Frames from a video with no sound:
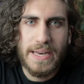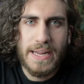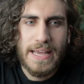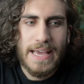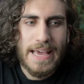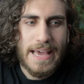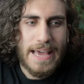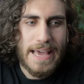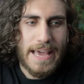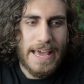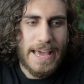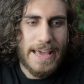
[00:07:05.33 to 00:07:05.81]
And
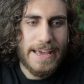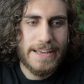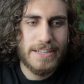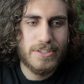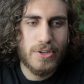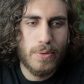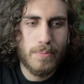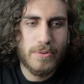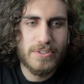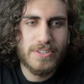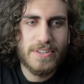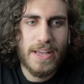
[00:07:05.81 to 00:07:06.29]

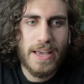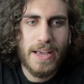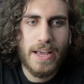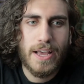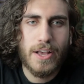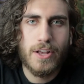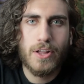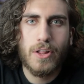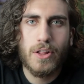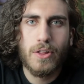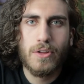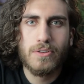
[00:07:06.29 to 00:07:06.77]
it's almost like
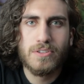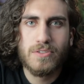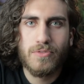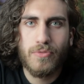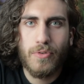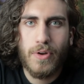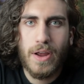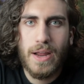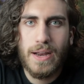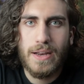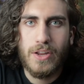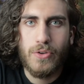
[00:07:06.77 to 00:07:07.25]
a close
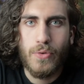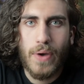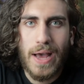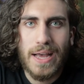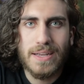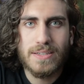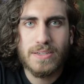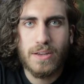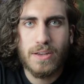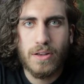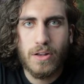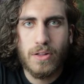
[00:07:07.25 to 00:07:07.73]
friend, you
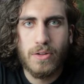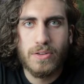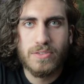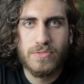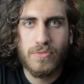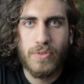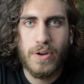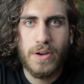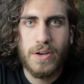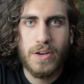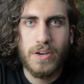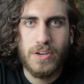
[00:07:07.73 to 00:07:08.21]
ask a close
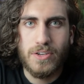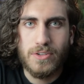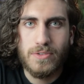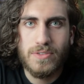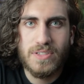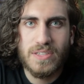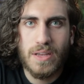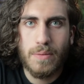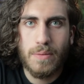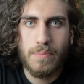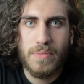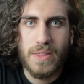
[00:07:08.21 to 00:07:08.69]
friend to do
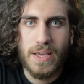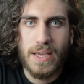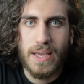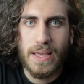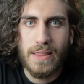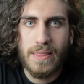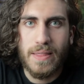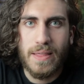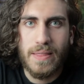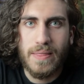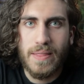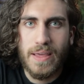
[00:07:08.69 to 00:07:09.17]
something
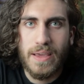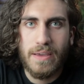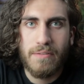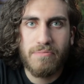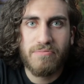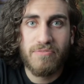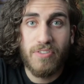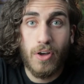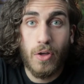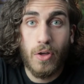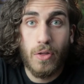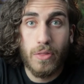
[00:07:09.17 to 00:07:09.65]
and then they
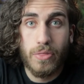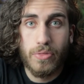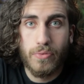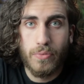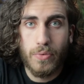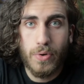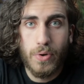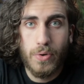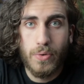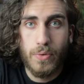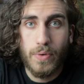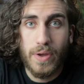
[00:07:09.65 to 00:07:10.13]
fall
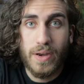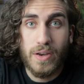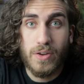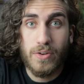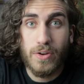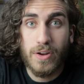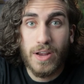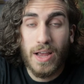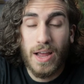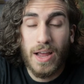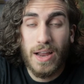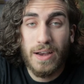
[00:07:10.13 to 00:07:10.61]
through and
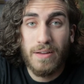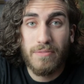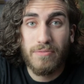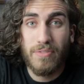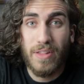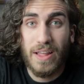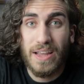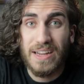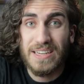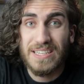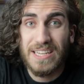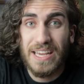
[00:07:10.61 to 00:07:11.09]
you're kind
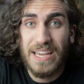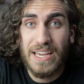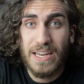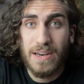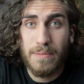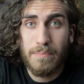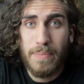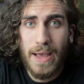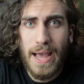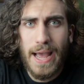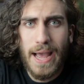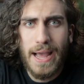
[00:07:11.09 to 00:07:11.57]
of like
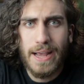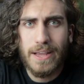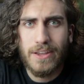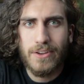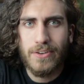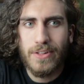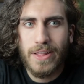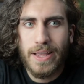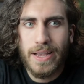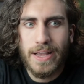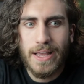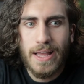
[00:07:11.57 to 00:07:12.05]
taken aback.
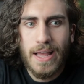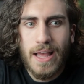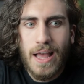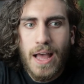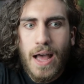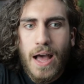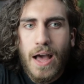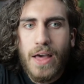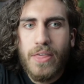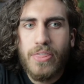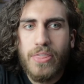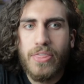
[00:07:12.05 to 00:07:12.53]
You're like,
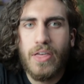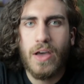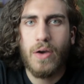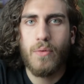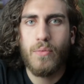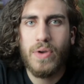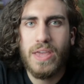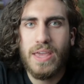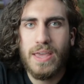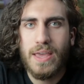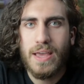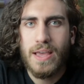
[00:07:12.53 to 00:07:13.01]
I
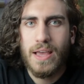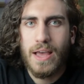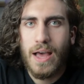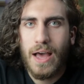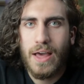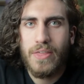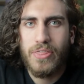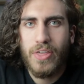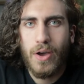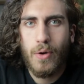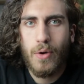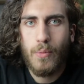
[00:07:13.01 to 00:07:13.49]
thought we
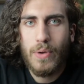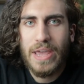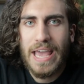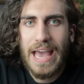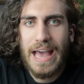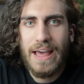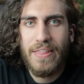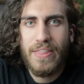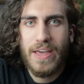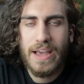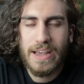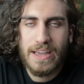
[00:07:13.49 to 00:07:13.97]
I thought we
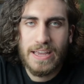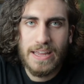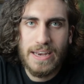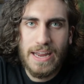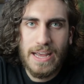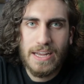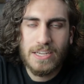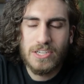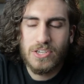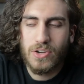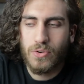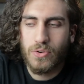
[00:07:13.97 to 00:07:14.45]
had that
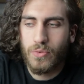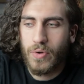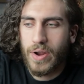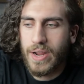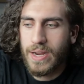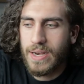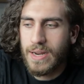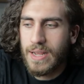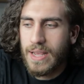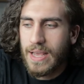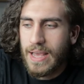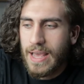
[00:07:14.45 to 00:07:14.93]
connection,
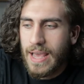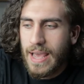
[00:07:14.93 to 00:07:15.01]
right?